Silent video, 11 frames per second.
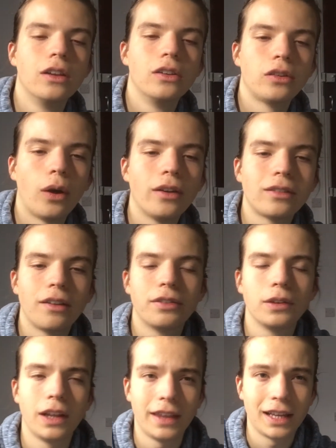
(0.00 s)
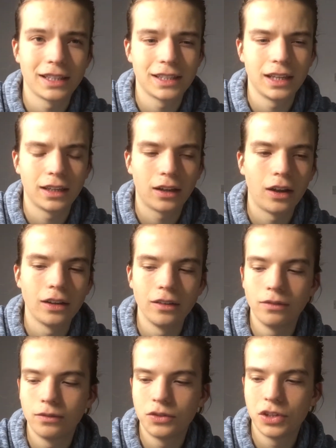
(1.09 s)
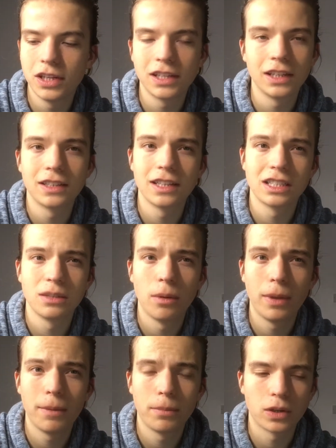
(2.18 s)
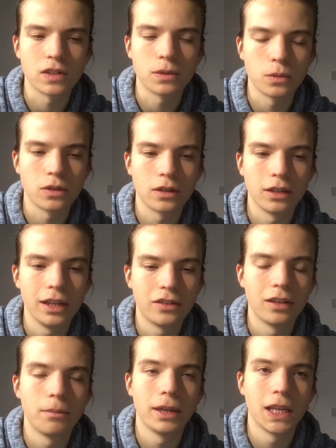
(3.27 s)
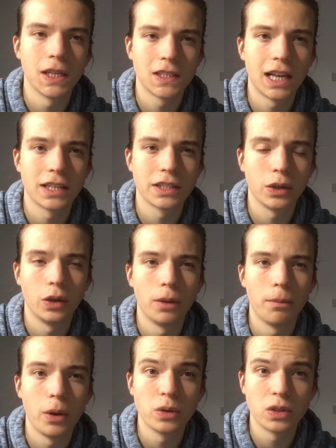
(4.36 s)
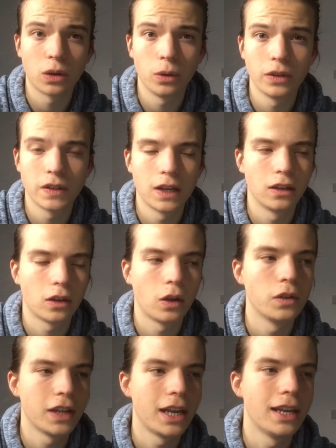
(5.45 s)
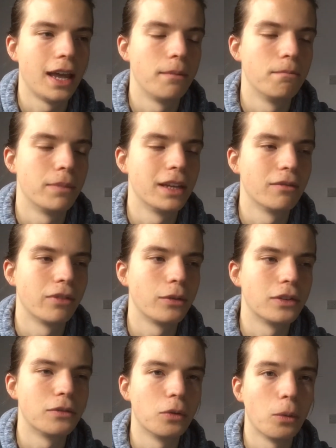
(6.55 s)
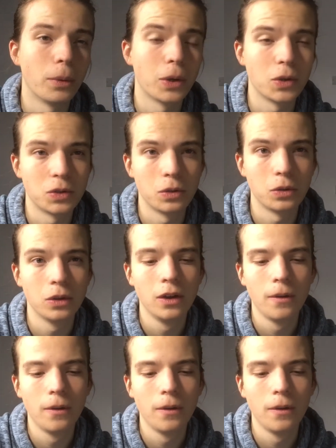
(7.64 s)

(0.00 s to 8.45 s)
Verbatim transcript: So I, I feel like that's kind of cheating the system a bit because it was literally being assessed on the poster content, content and being voted for because you